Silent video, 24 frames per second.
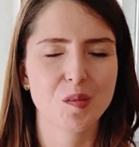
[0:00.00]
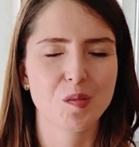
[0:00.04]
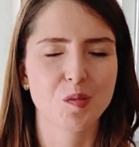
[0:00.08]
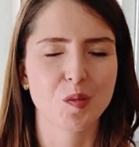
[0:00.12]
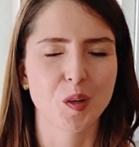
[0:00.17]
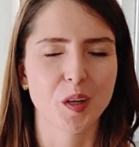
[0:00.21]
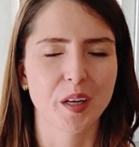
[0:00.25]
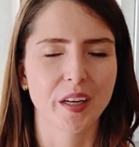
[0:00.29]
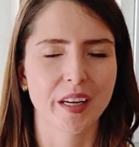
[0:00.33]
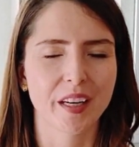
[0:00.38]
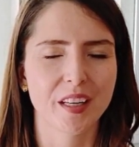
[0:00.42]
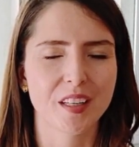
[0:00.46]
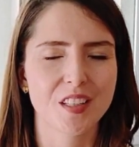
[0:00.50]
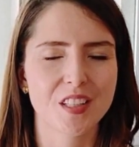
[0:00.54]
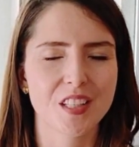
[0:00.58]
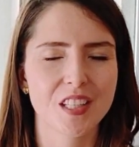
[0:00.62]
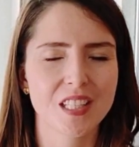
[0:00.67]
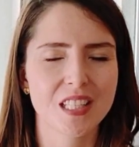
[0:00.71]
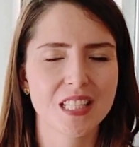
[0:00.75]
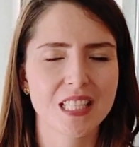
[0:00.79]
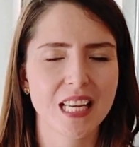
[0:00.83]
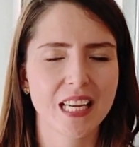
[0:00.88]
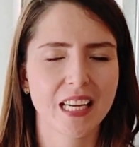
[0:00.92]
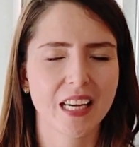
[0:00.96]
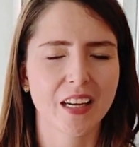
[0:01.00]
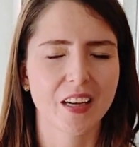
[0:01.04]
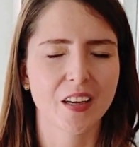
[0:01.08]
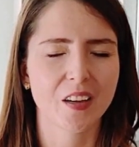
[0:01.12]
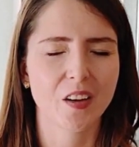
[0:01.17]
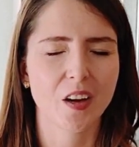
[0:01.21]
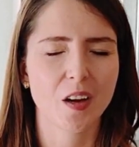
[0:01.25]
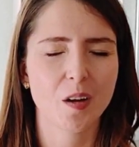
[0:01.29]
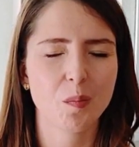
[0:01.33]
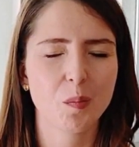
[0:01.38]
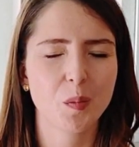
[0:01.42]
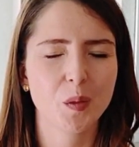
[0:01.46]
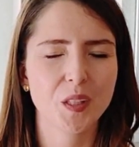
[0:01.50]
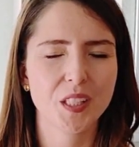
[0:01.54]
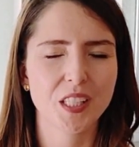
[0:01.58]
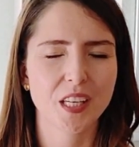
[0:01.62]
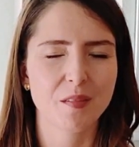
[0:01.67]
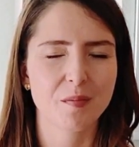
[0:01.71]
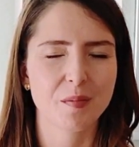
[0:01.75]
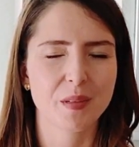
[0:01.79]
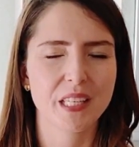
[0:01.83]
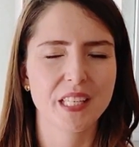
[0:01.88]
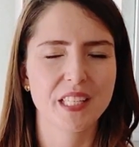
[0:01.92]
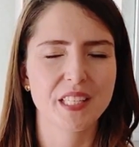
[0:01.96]
forehead just like a crumpled
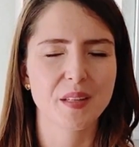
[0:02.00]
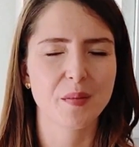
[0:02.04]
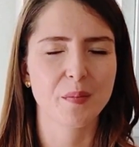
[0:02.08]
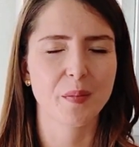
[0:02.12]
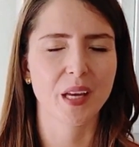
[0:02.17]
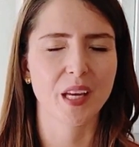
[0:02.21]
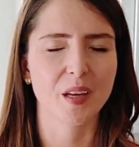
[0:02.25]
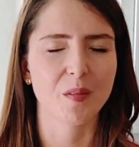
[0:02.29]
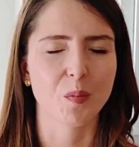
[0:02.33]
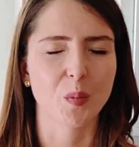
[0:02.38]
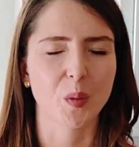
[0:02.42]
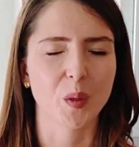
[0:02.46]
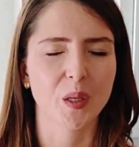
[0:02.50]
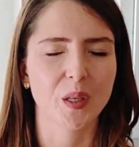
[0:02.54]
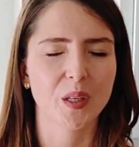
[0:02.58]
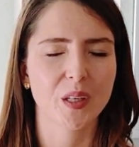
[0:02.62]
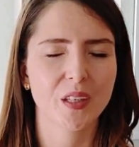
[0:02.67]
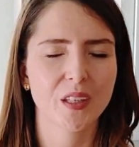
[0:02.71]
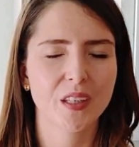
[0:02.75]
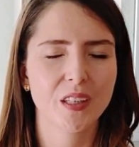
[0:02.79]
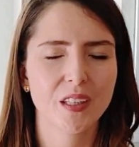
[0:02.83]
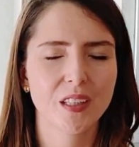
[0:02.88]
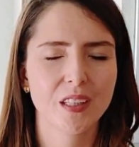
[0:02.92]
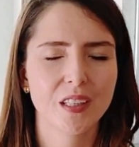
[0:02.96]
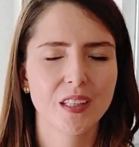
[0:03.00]
up piece of paper.